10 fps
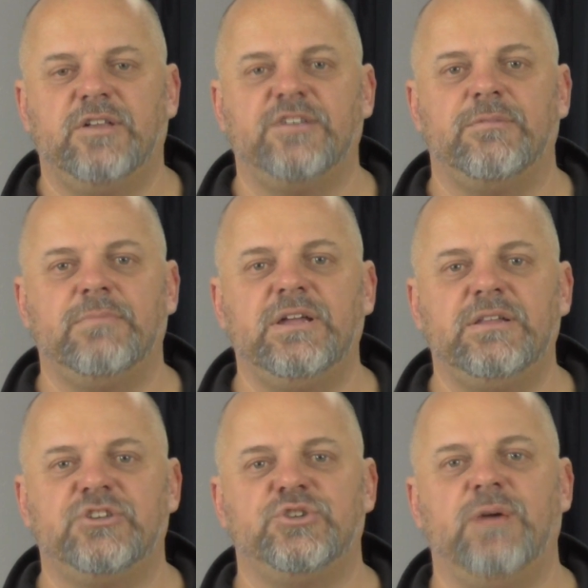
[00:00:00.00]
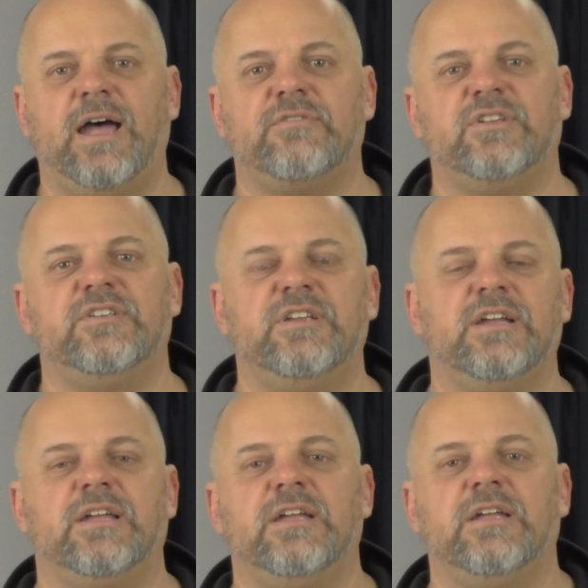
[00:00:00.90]
doesn't mean that you have to
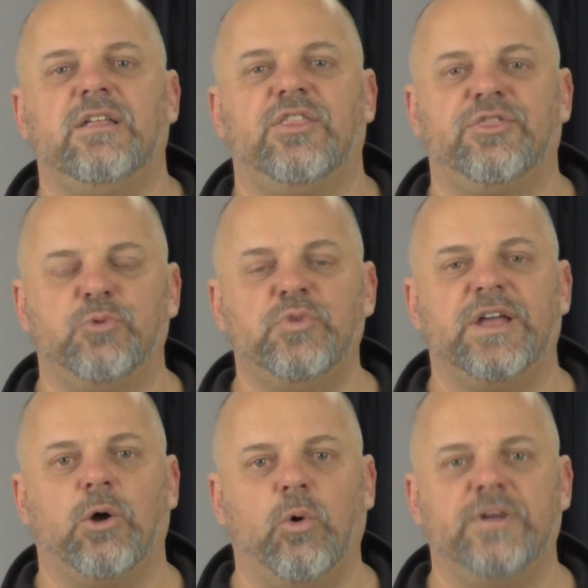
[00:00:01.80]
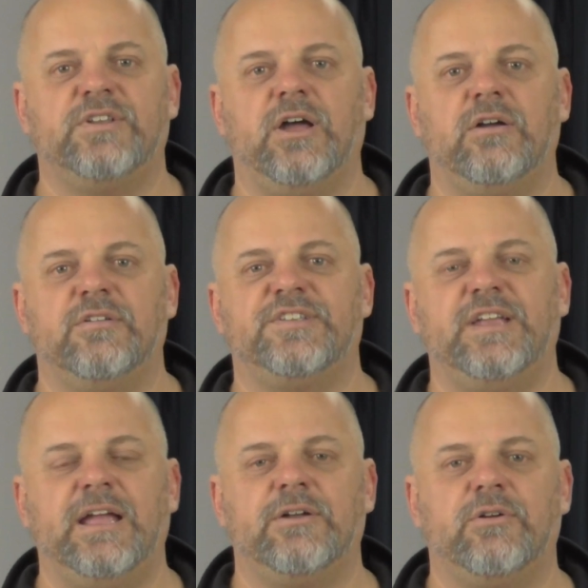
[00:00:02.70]
dig through that whole entire
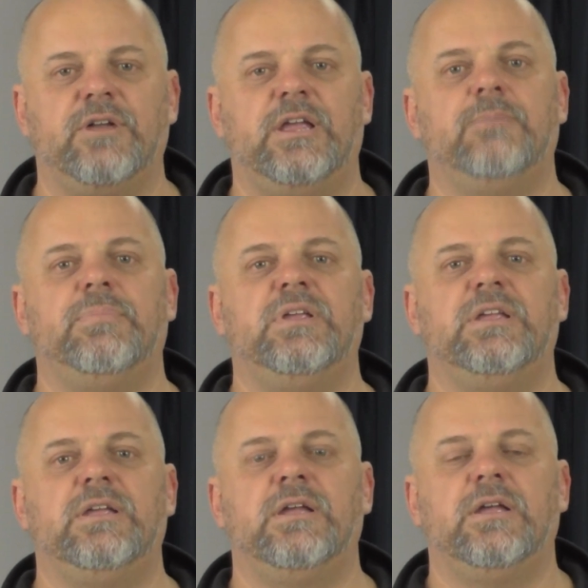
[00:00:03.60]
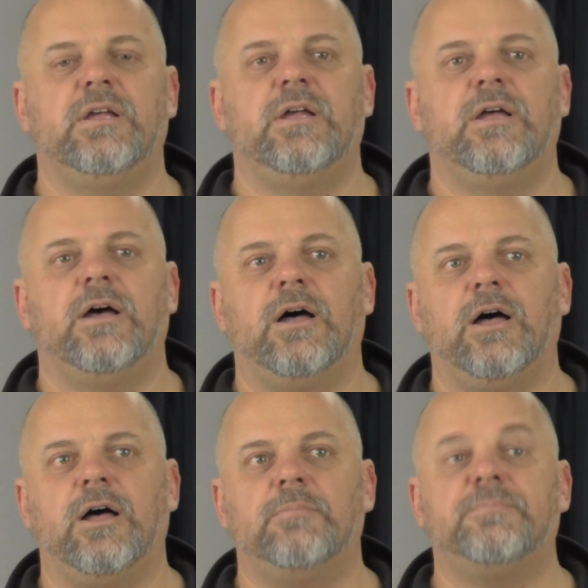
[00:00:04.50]
standard and be
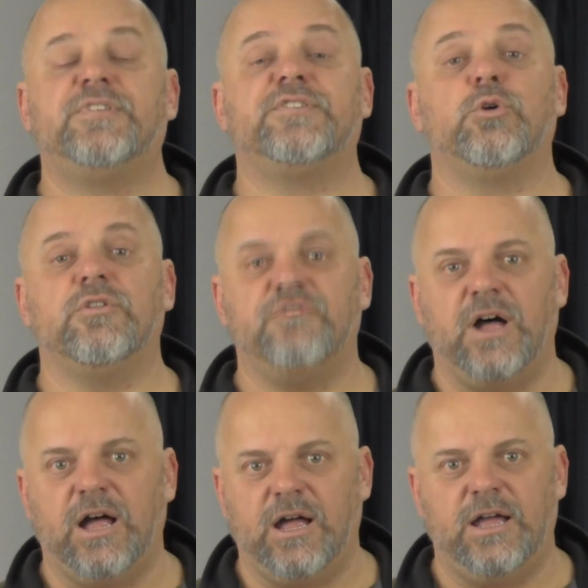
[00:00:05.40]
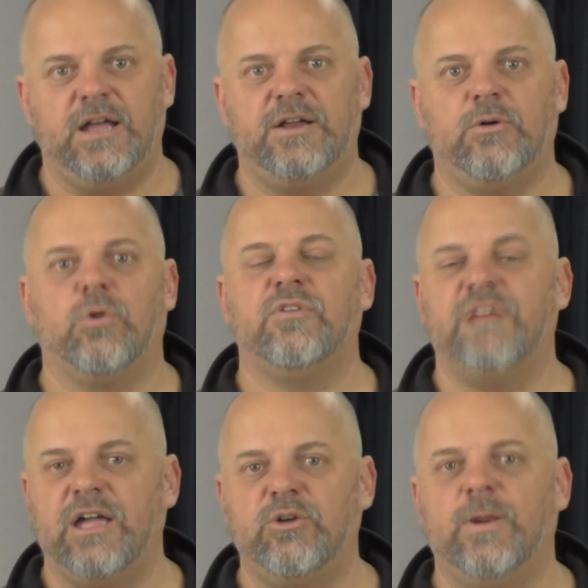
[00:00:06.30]
certified or
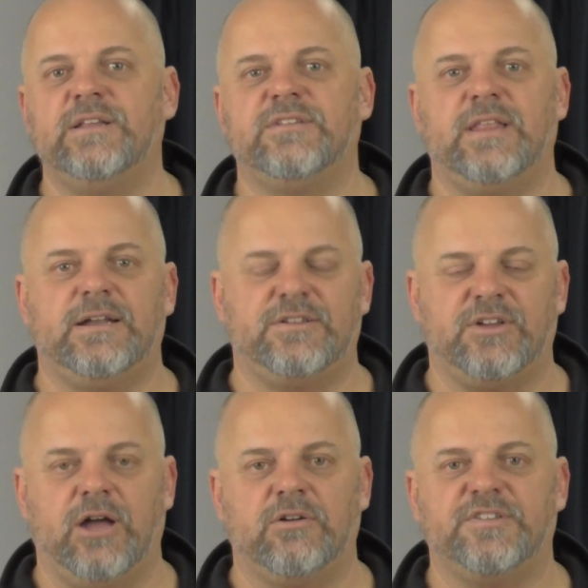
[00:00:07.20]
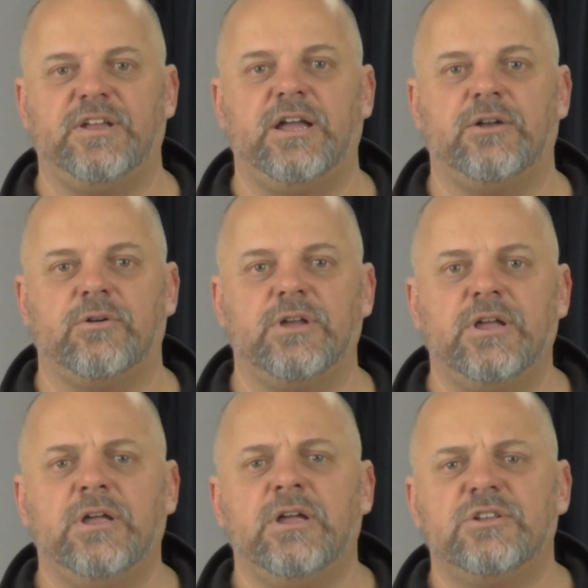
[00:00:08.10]
evaluated to that entire standard,
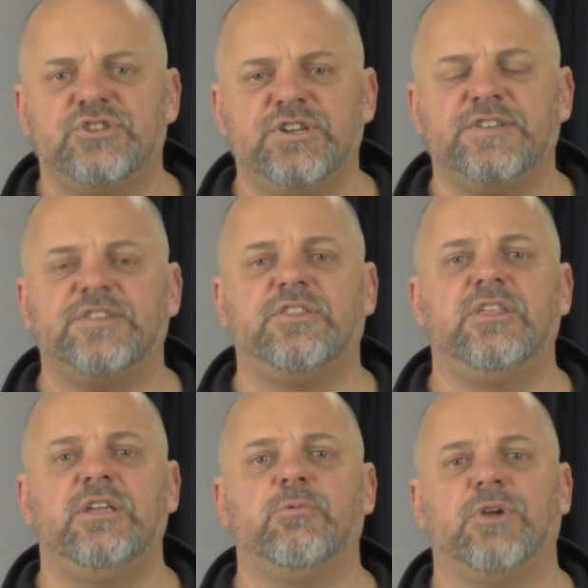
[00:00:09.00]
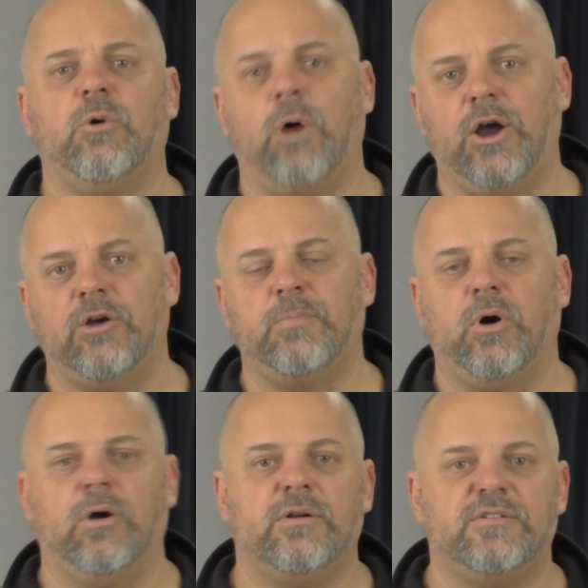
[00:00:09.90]
just the required
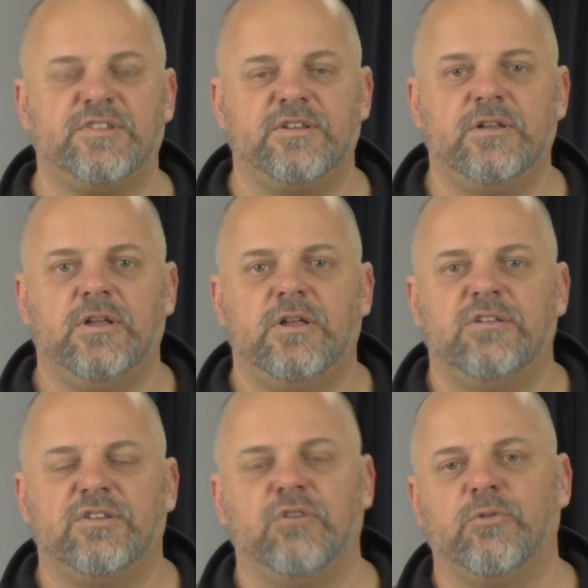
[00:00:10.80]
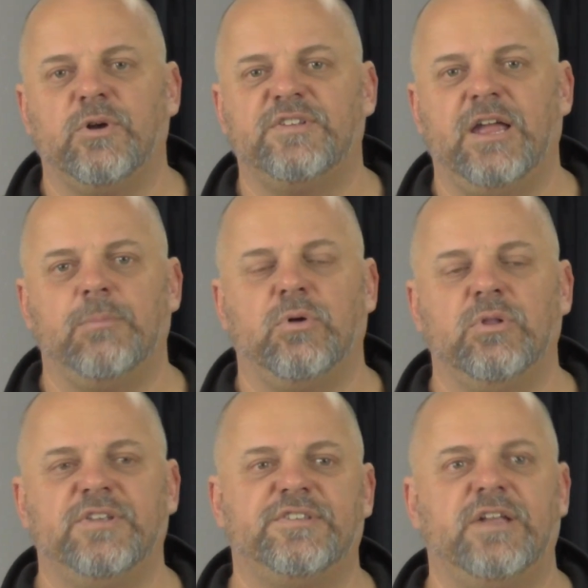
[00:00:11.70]
parts. So for
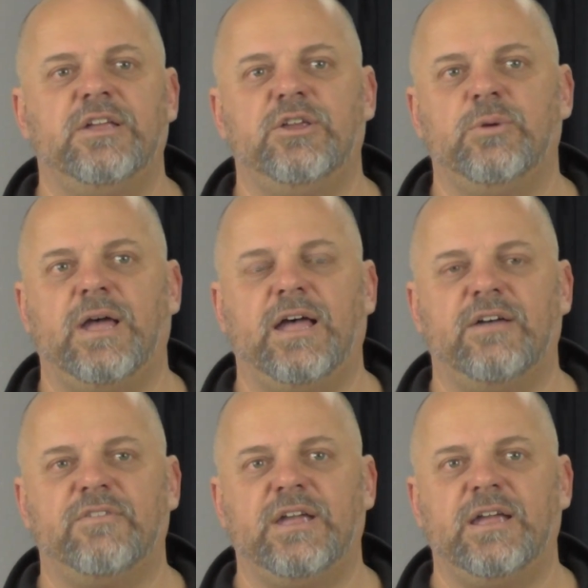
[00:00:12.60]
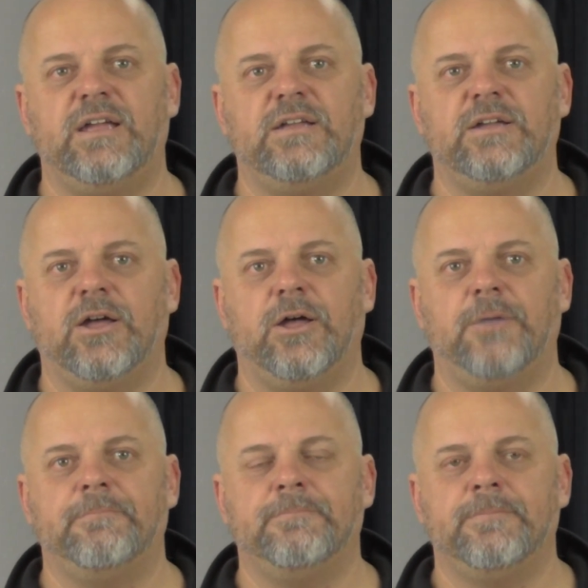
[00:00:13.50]
example, let's say you have
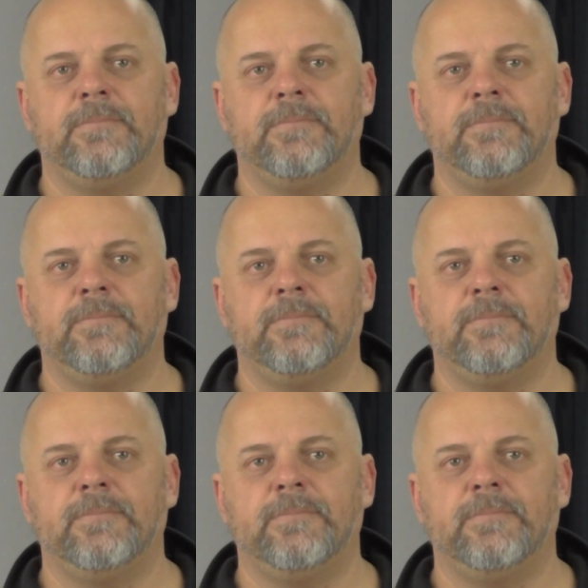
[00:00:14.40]
a